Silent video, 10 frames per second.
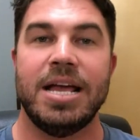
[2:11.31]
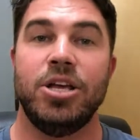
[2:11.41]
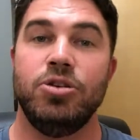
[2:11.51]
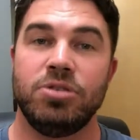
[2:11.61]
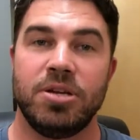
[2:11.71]

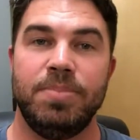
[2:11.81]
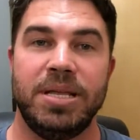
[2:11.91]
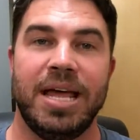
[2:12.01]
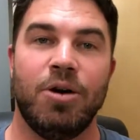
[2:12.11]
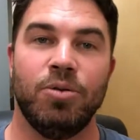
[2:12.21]
It used to
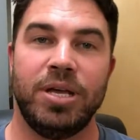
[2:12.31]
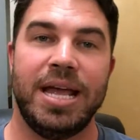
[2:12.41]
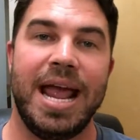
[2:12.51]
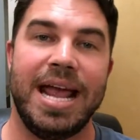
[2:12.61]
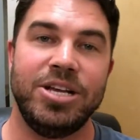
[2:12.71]
be that
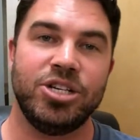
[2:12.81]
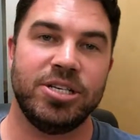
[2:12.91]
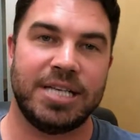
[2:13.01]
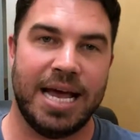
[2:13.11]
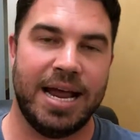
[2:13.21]
only
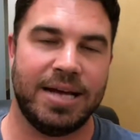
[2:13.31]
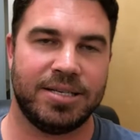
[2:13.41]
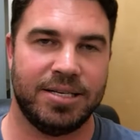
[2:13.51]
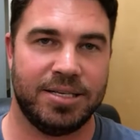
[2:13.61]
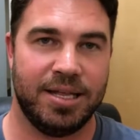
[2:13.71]
agents had
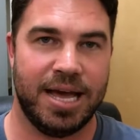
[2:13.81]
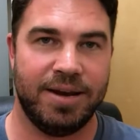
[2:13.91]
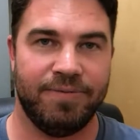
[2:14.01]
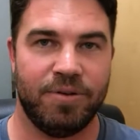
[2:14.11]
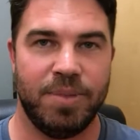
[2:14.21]
access to
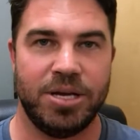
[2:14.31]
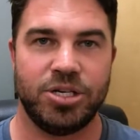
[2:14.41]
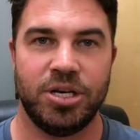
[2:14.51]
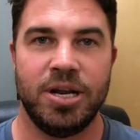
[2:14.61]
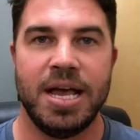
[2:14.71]
that
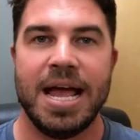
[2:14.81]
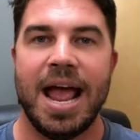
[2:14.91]
information,